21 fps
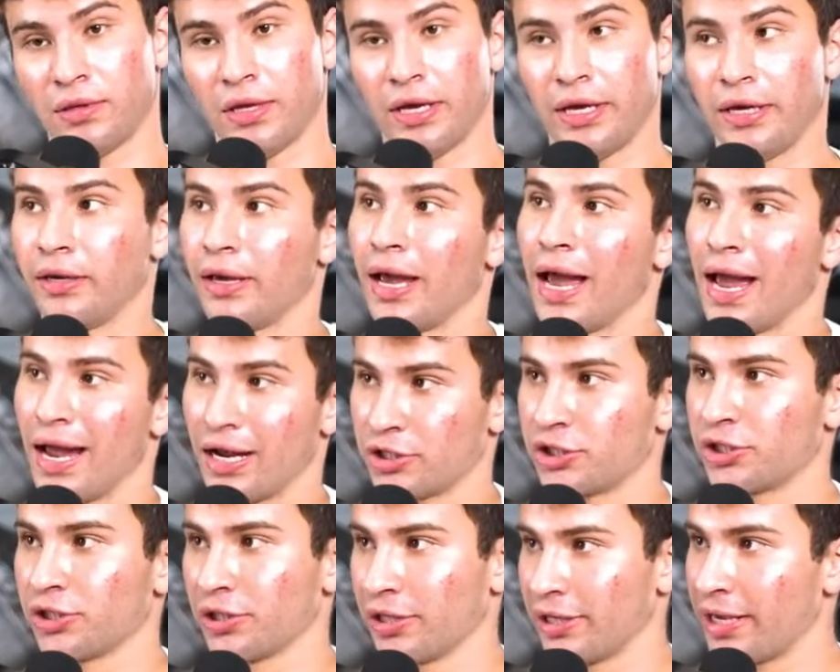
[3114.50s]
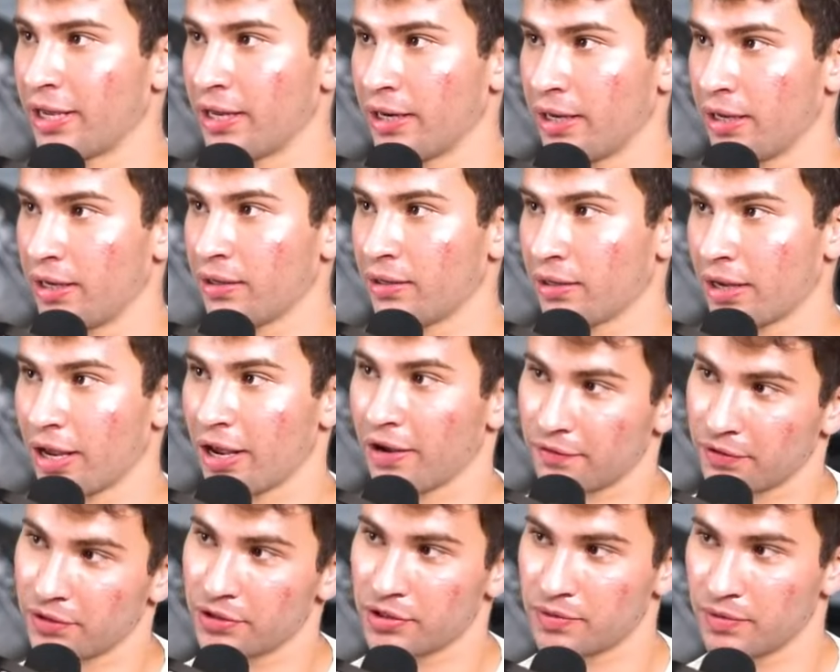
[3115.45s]
like actually NA.
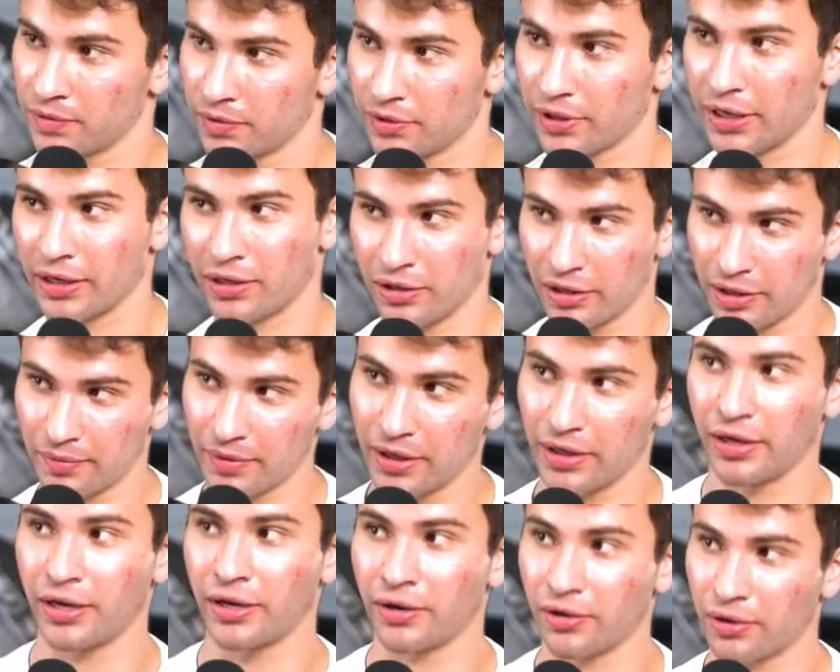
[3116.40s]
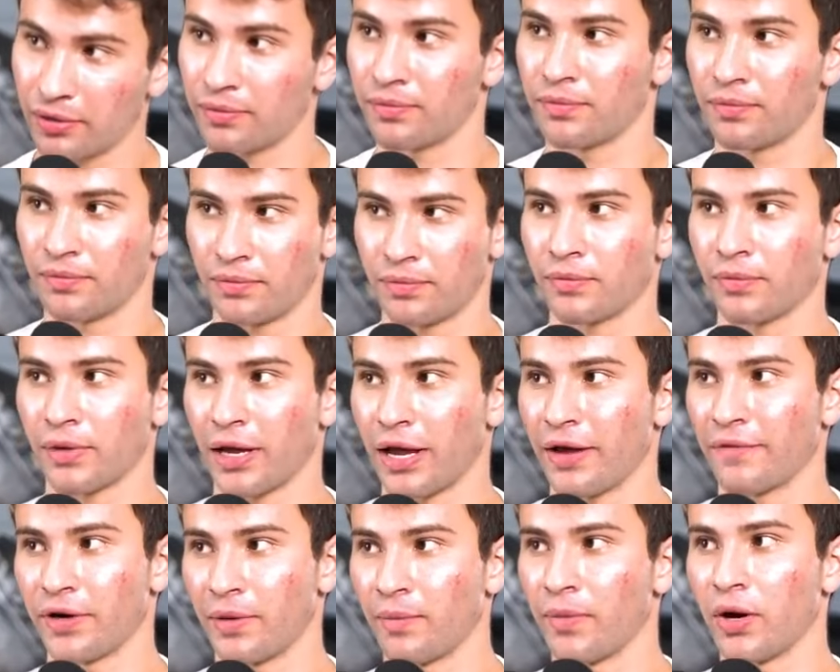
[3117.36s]
Half of these people that claim NA are
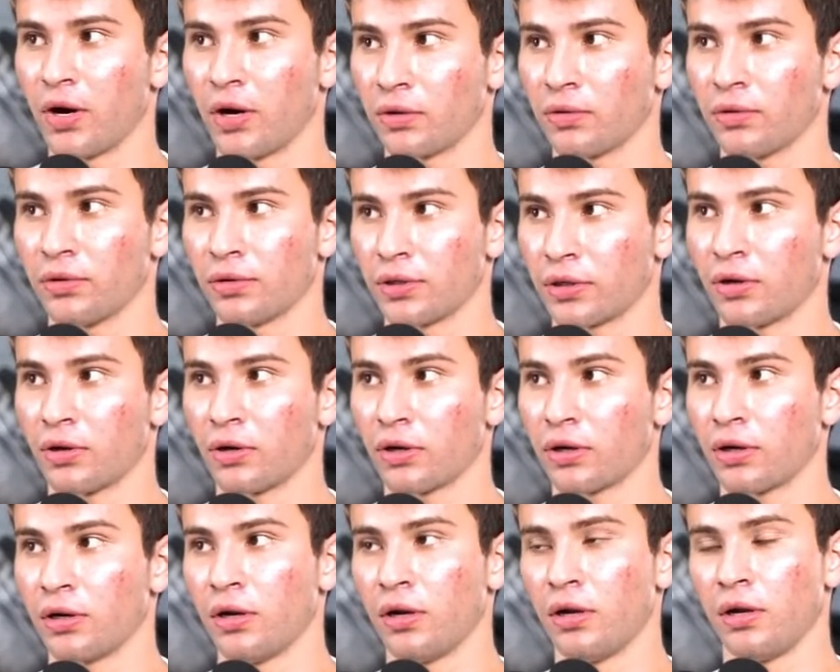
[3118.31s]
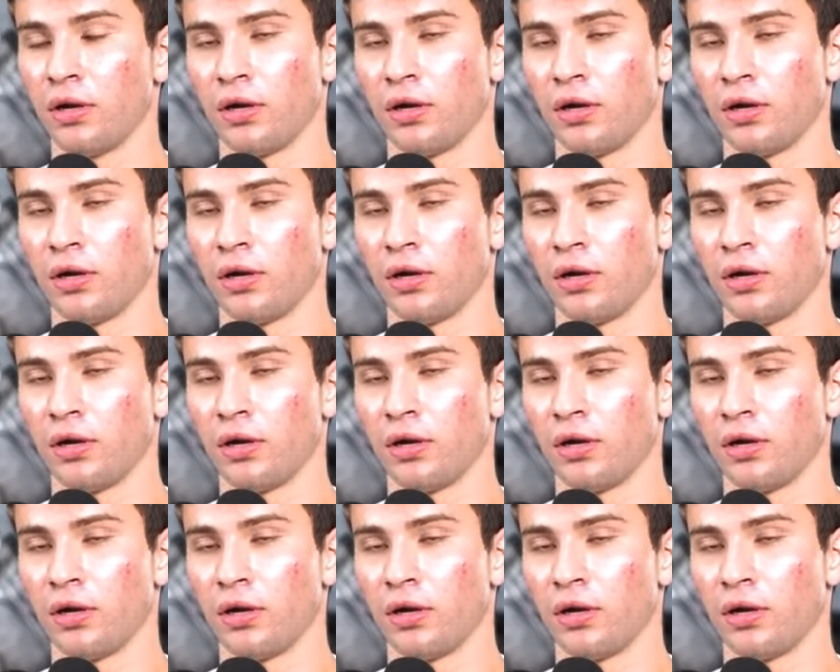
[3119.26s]
having a bottle in the car,